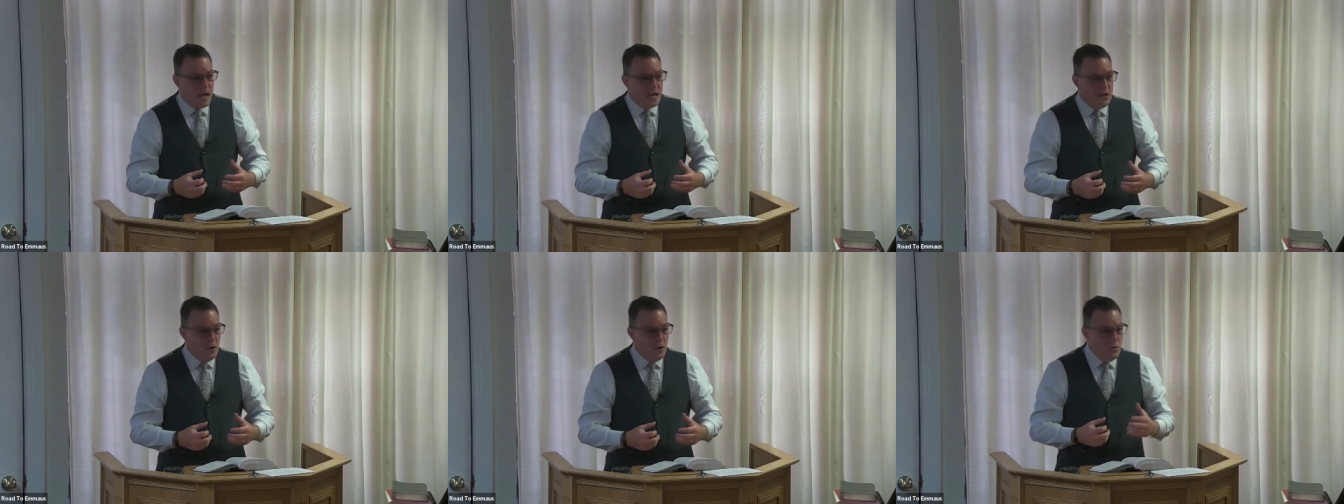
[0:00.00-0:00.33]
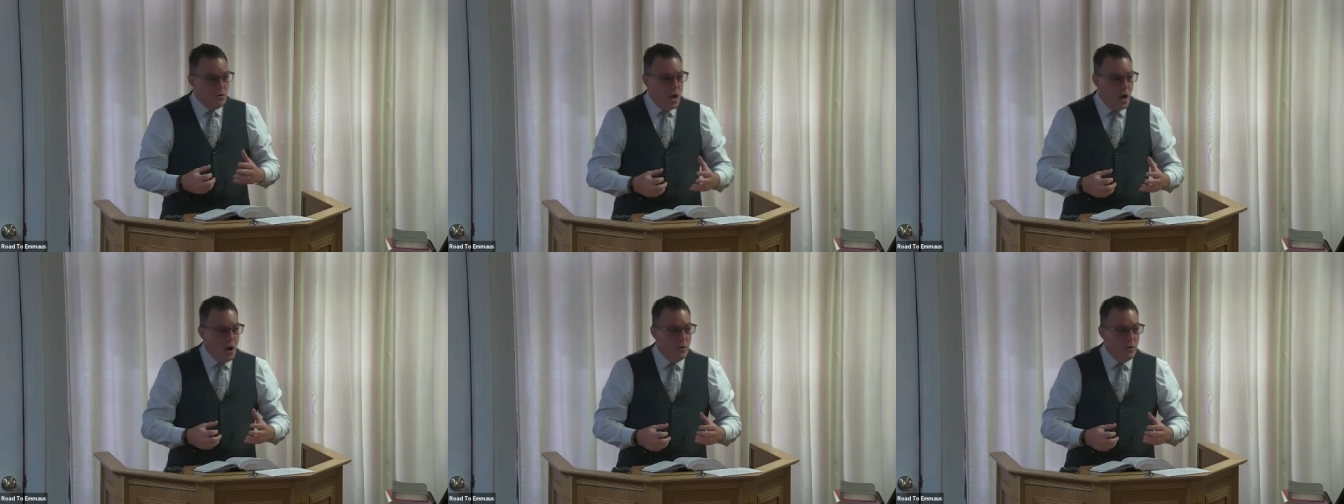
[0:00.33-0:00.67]
And
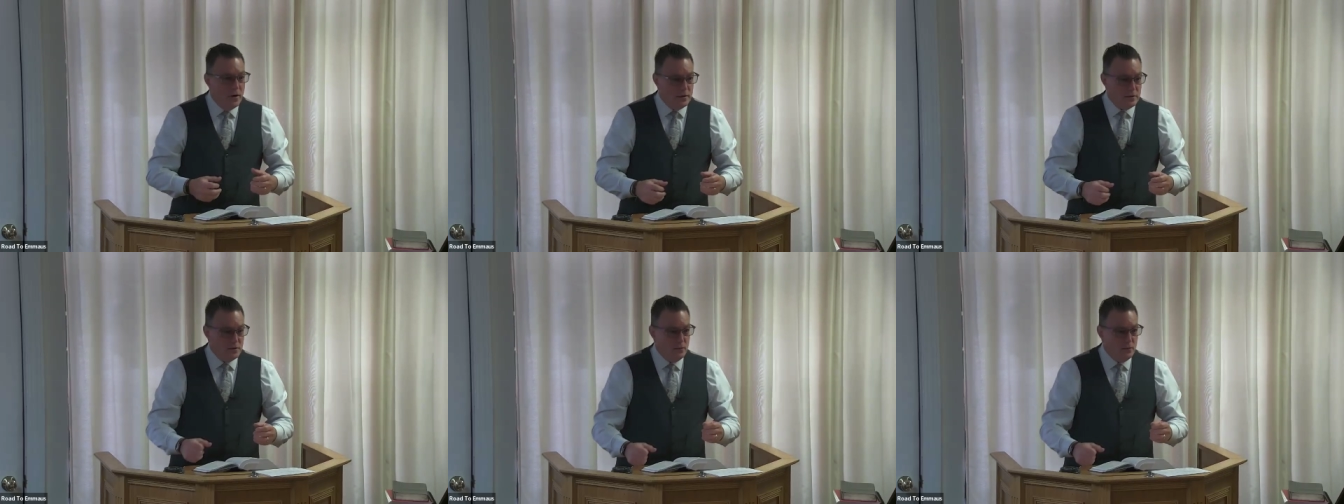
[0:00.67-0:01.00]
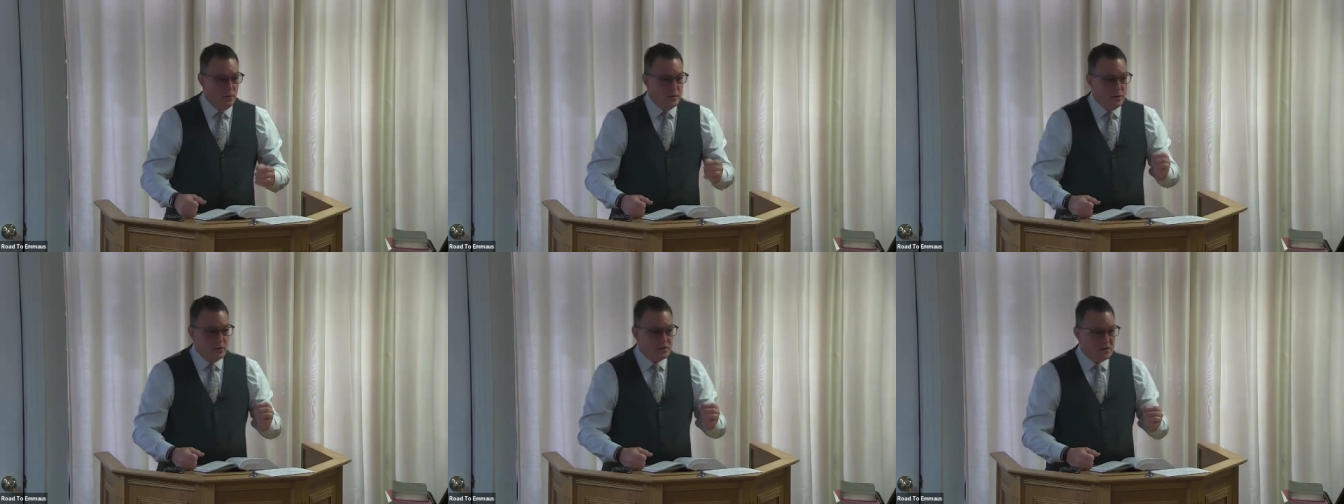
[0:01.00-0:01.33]
you know it
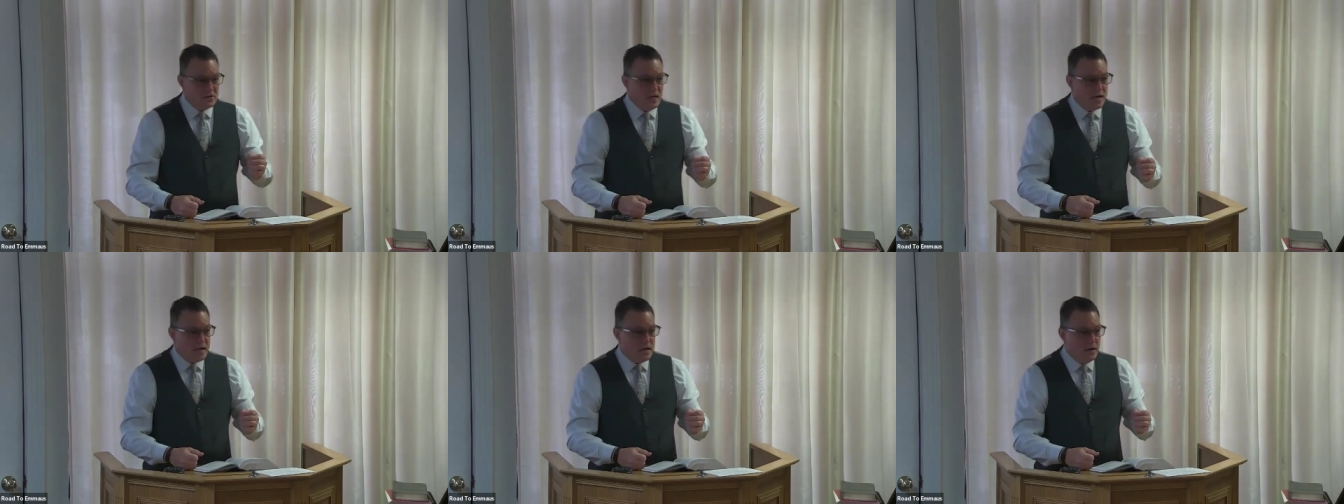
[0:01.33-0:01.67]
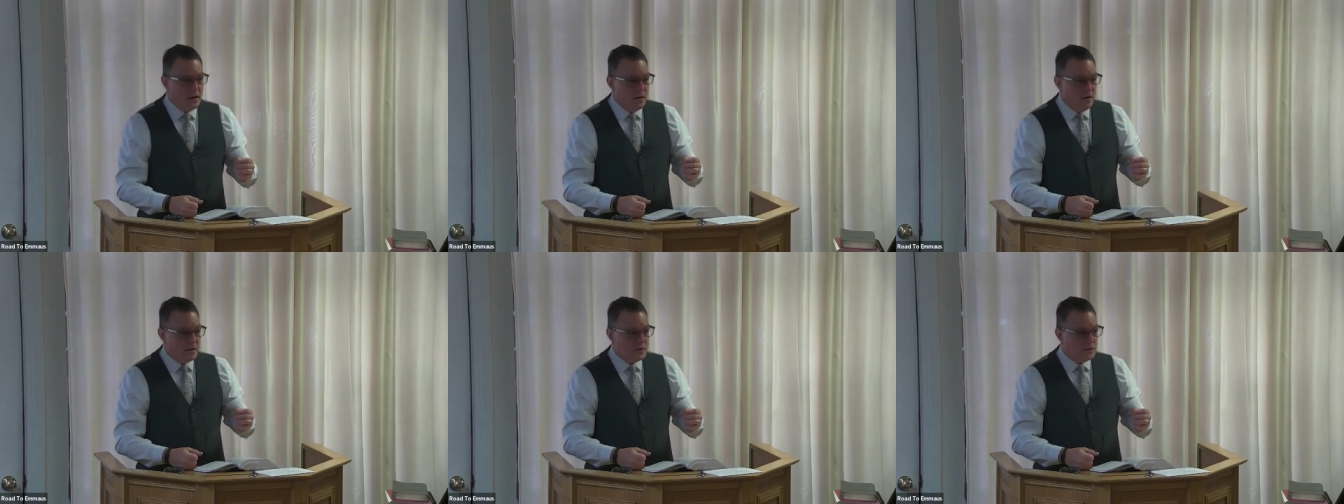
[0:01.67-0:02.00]
when you're stuck
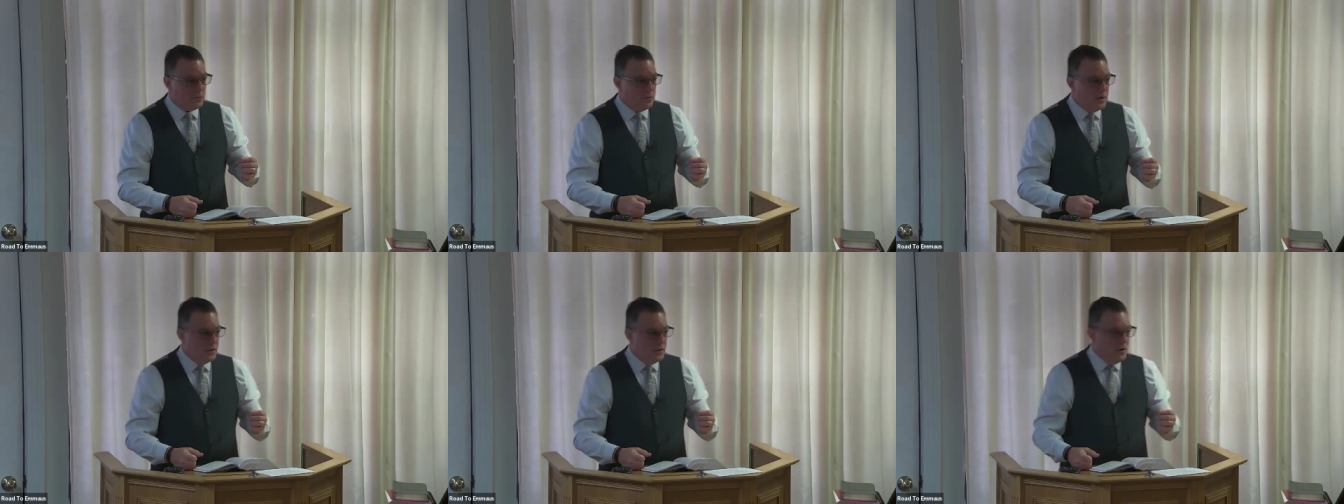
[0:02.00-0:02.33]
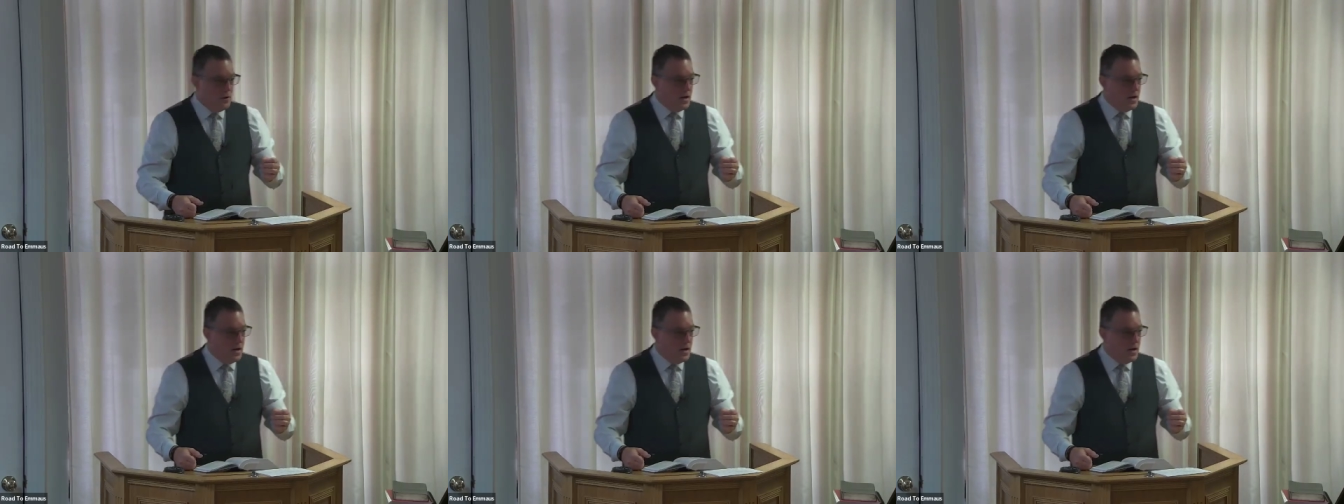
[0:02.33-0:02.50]
in a nursery and